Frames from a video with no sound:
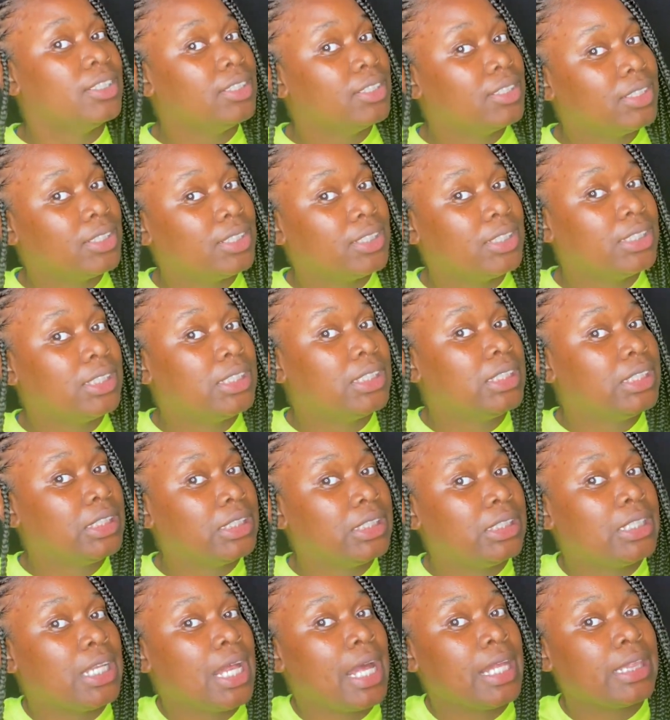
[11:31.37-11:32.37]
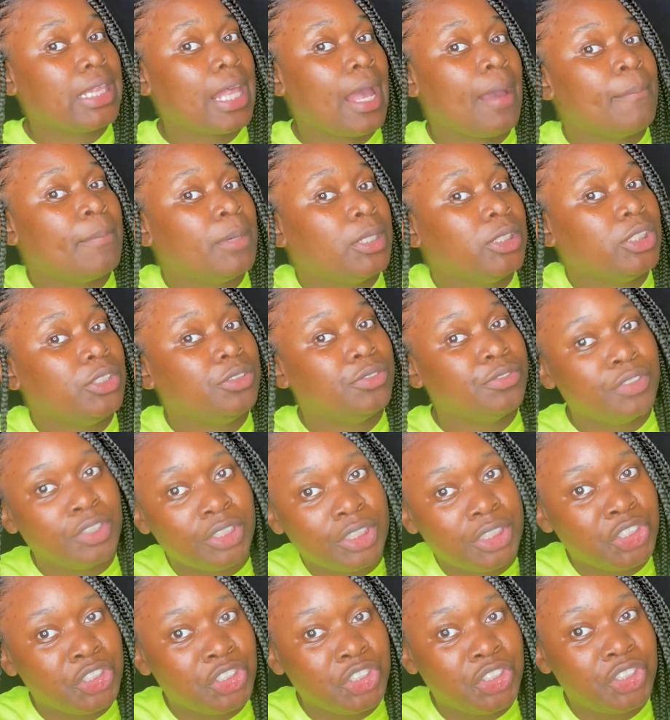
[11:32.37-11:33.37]
this is, it's not that much
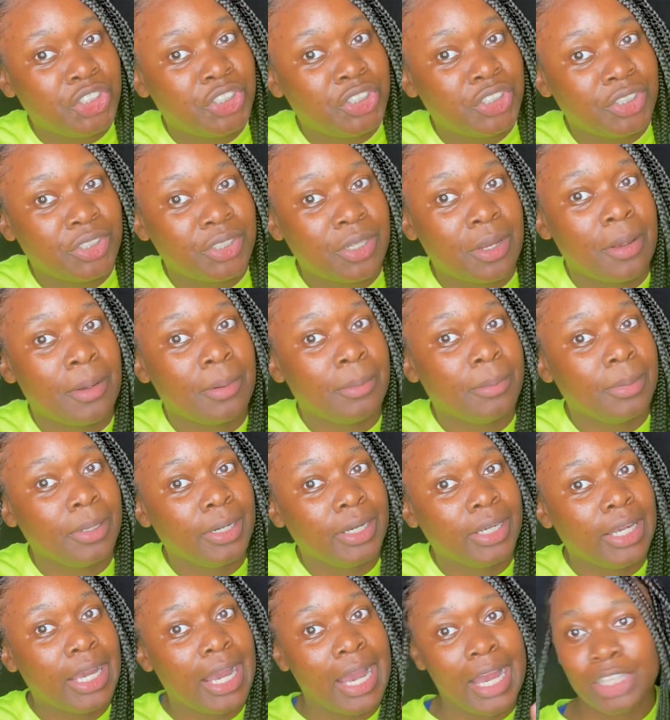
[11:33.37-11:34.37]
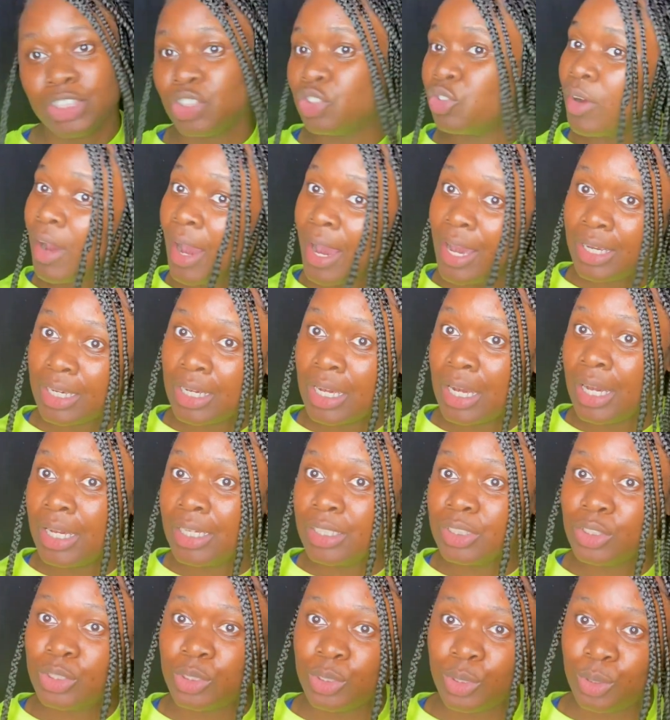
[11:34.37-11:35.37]
footage, but I tried
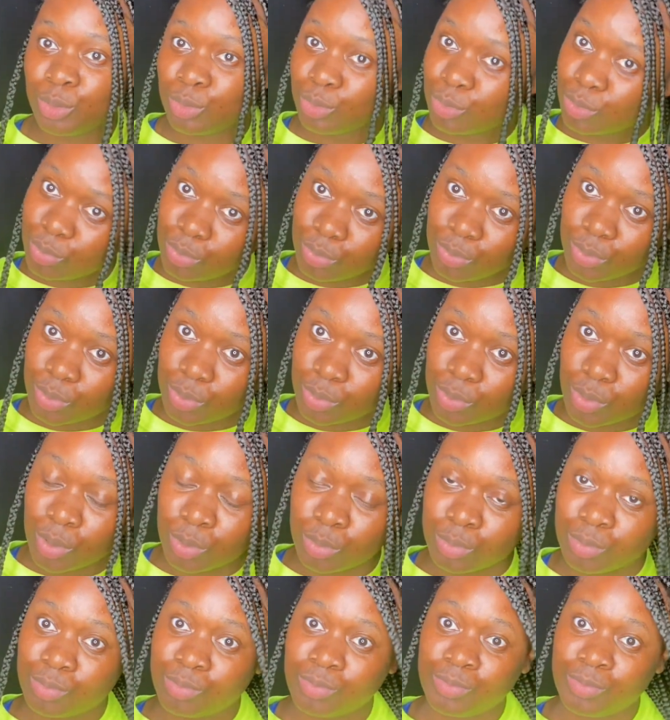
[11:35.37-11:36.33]
guys. So, you know,